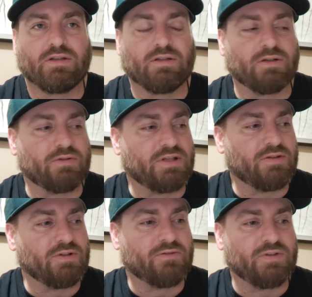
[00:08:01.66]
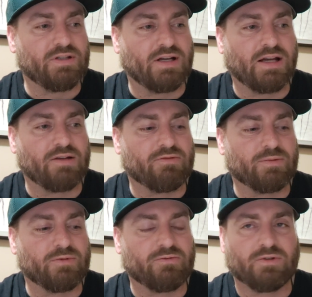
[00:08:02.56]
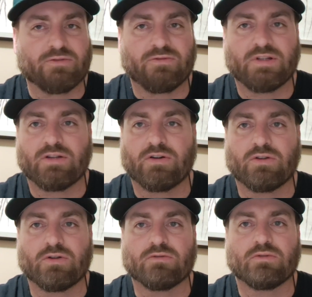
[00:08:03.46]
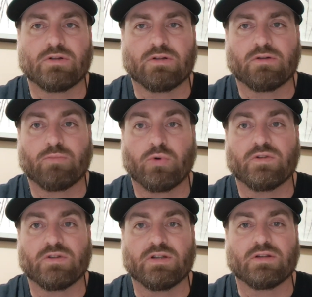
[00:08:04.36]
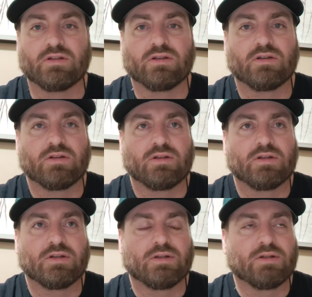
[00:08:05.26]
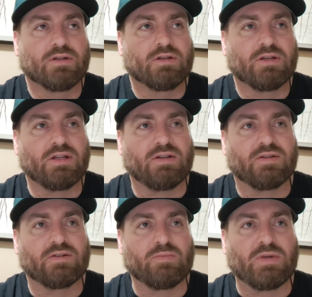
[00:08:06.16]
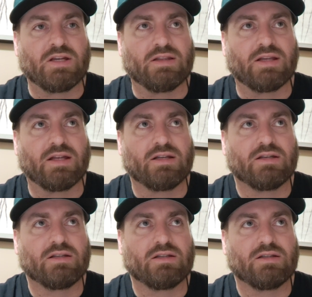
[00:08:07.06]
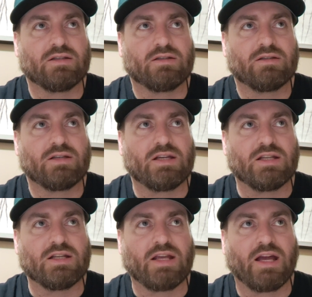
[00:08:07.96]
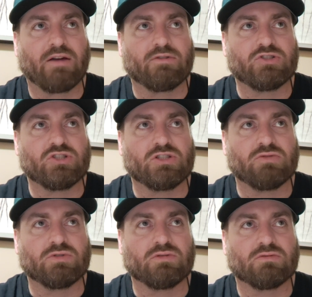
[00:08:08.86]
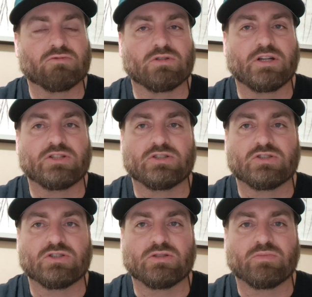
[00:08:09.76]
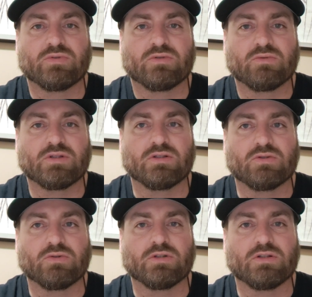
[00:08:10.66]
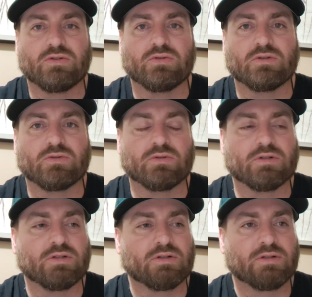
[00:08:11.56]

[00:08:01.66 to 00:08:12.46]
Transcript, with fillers: you know, even if he died from a, a fentanyl uh, poisoning, it doesn't mean that he didn't have a genuine relationship with the Lord and knew the Lord.